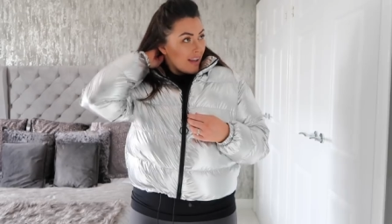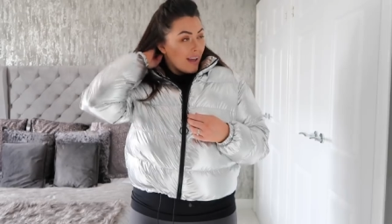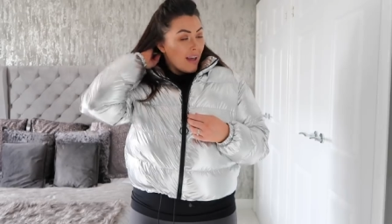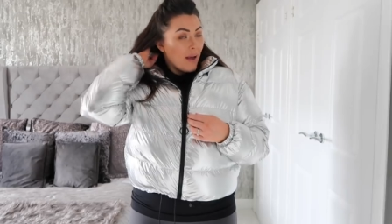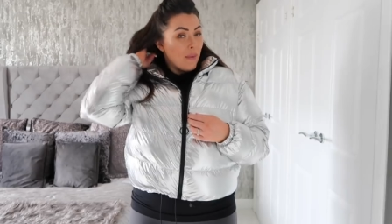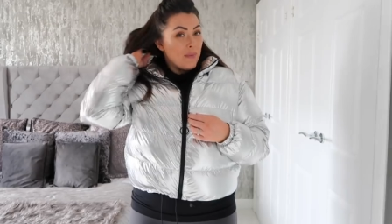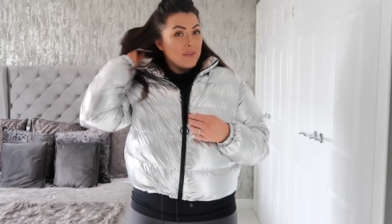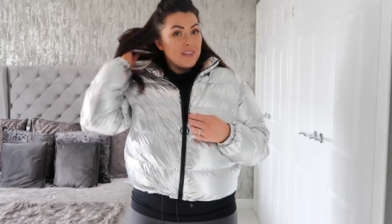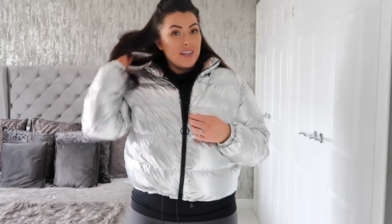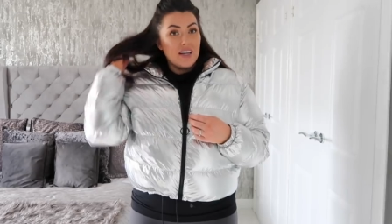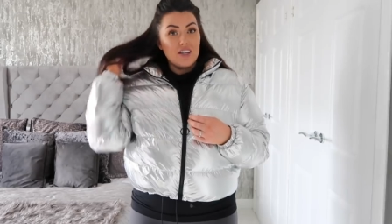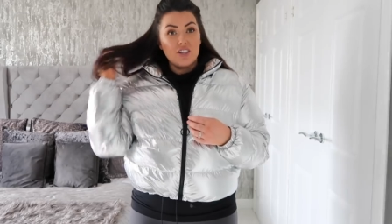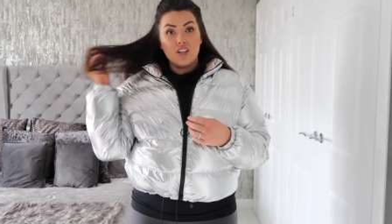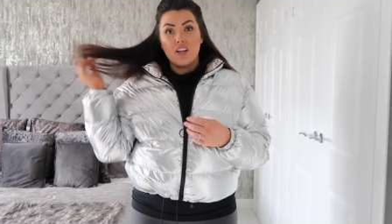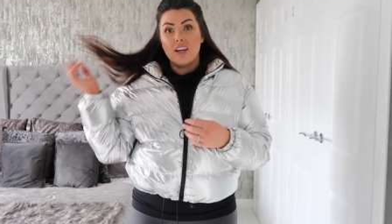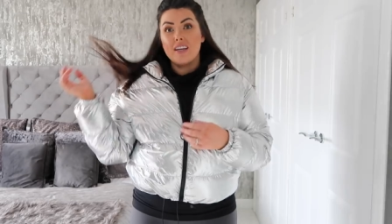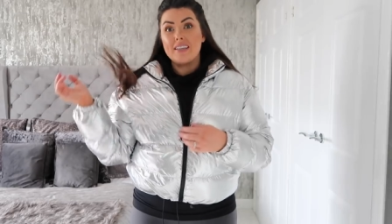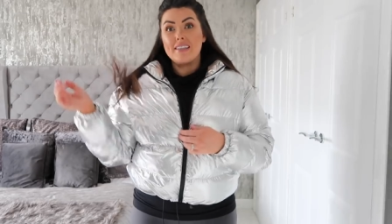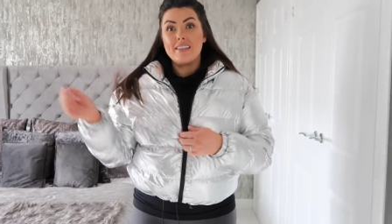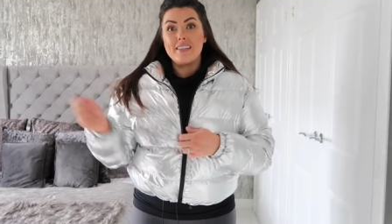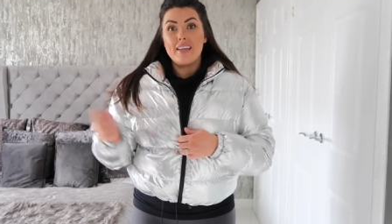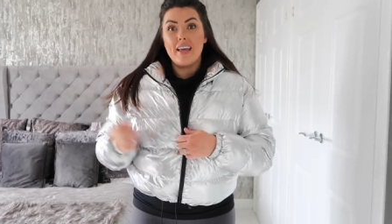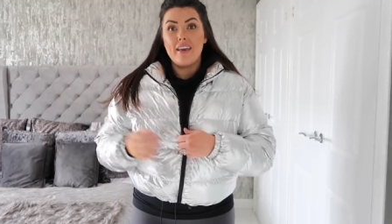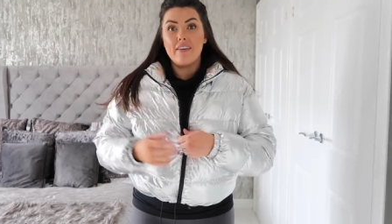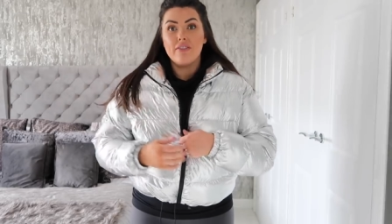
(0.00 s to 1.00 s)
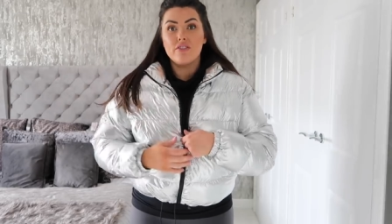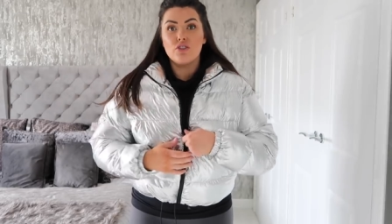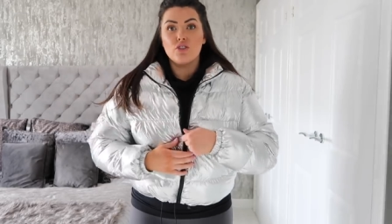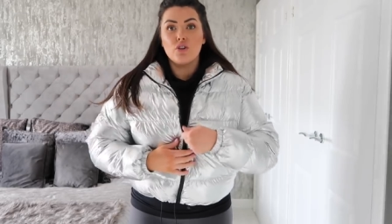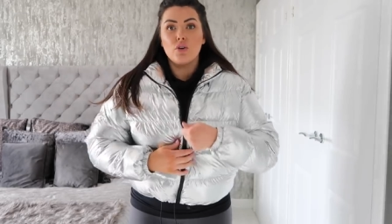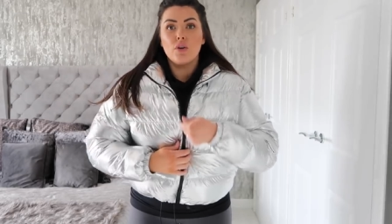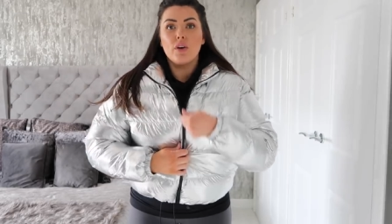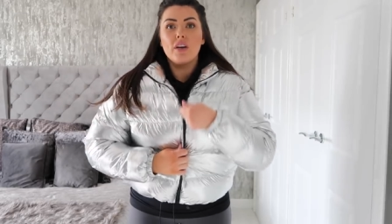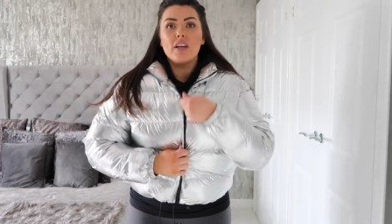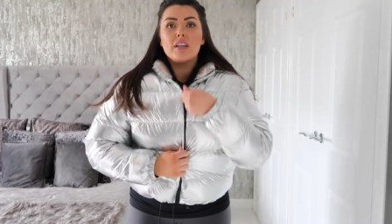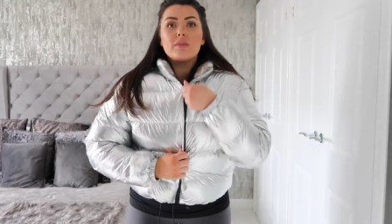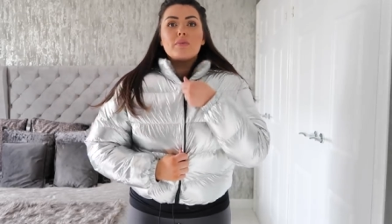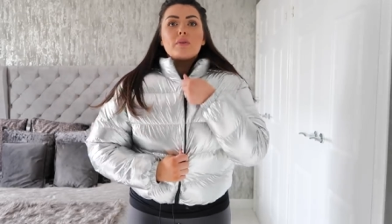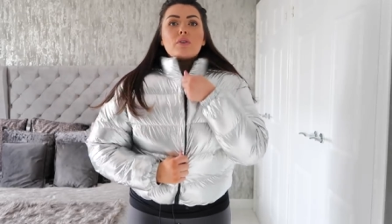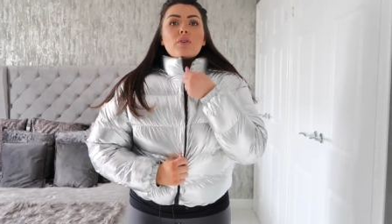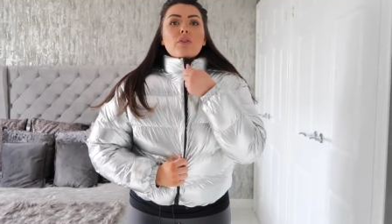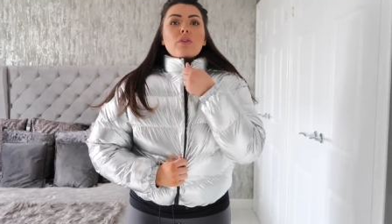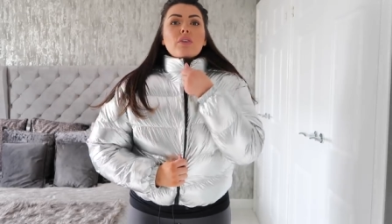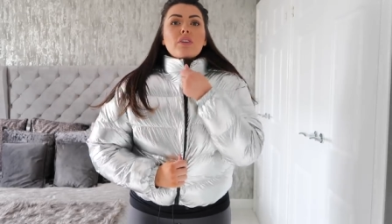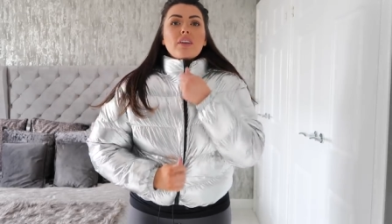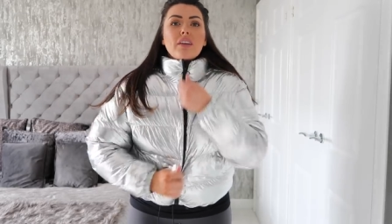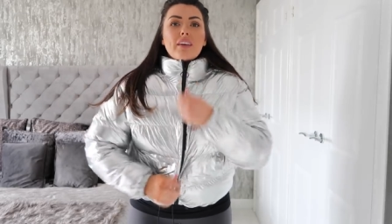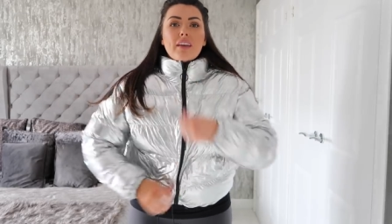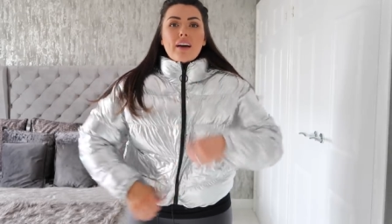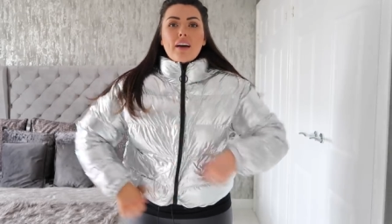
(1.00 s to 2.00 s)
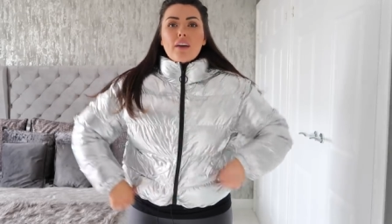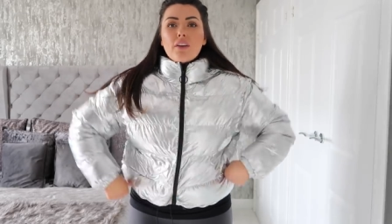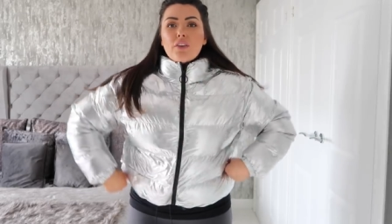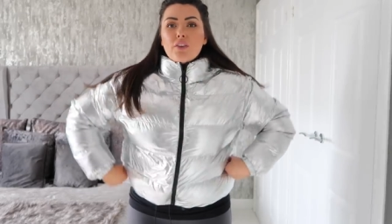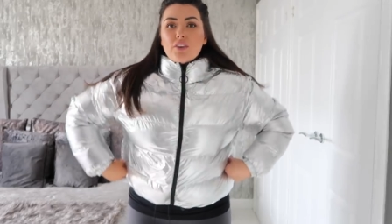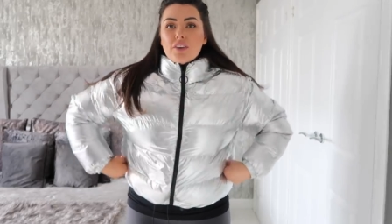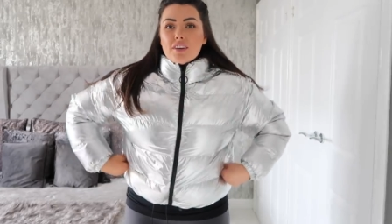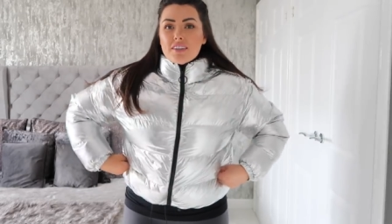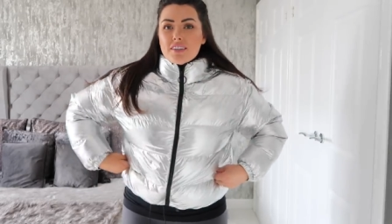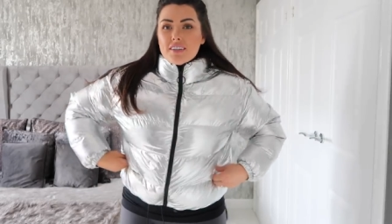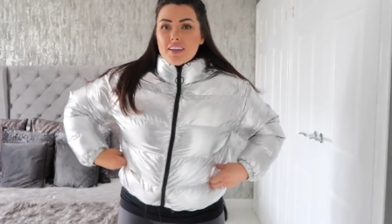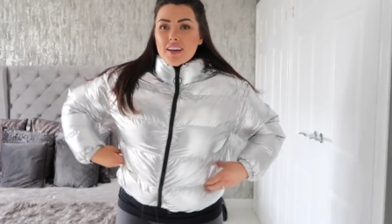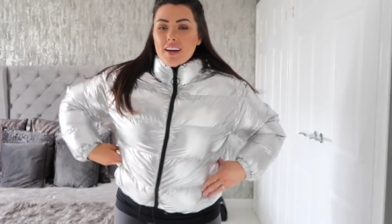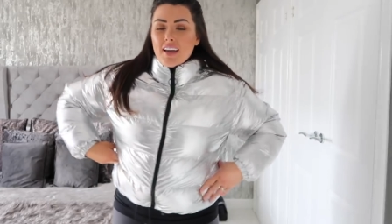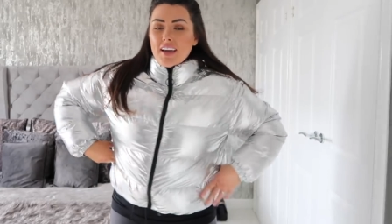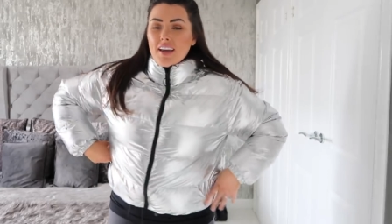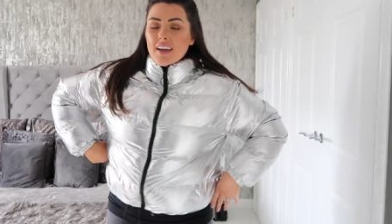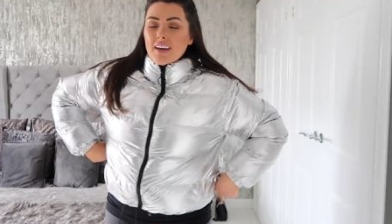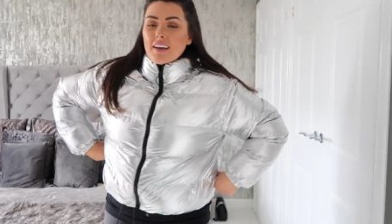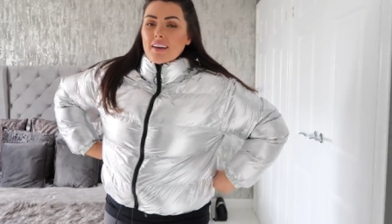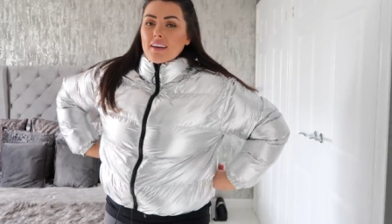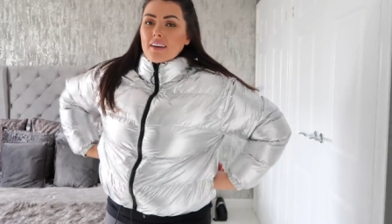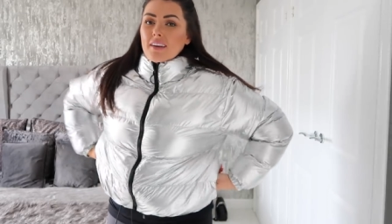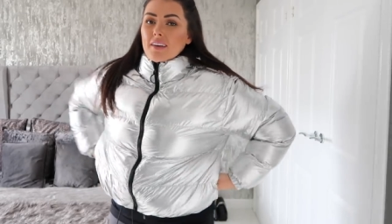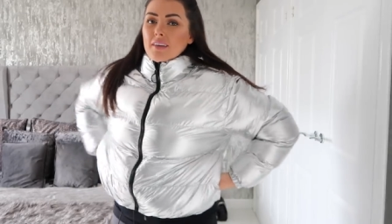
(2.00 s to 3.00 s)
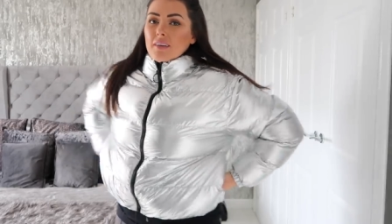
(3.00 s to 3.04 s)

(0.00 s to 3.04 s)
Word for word: it was actually a safe choice, but not only that, it looks great.